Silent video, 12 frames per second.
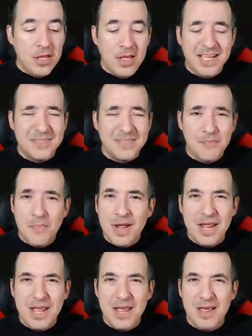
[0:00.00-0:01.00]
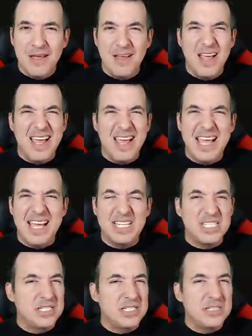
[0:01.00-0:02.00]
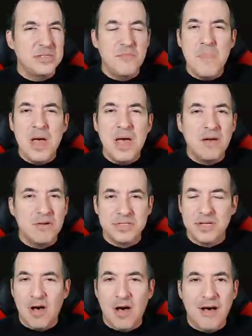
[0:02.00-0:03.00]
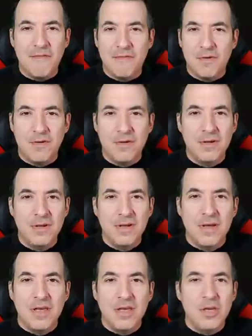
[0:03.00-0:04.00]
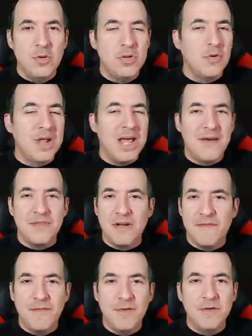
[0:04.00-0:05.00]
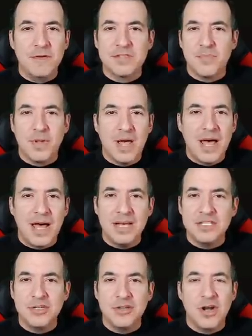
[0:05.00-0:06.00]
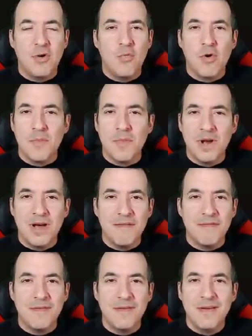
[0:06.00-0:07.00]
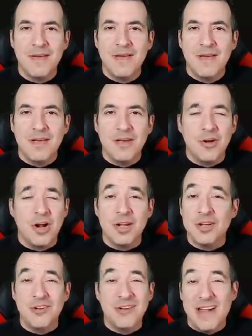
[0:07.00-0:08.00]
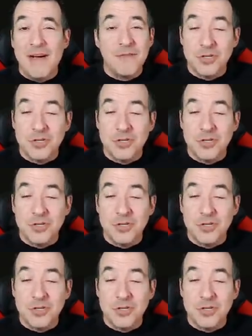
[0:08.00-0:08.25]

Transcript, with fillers: It's muddy. It smells awful. You don't have enough food or supplies. You're not warm enough. You're never